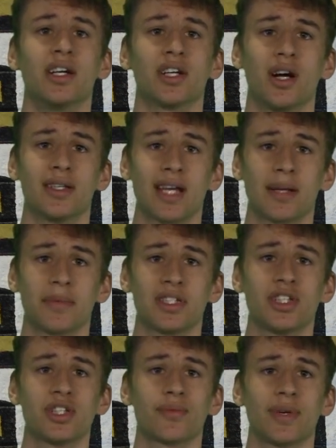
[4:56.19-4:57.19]
Contact
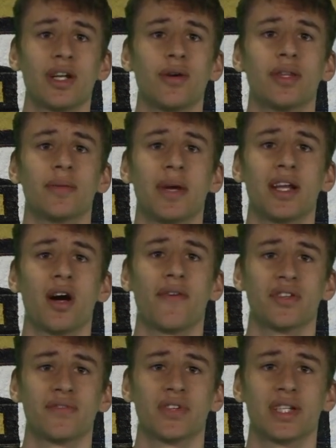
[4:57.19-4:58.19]
Mrs. Serino in the main
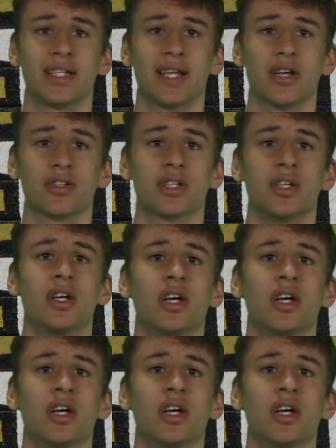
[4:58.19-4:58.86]
office for details.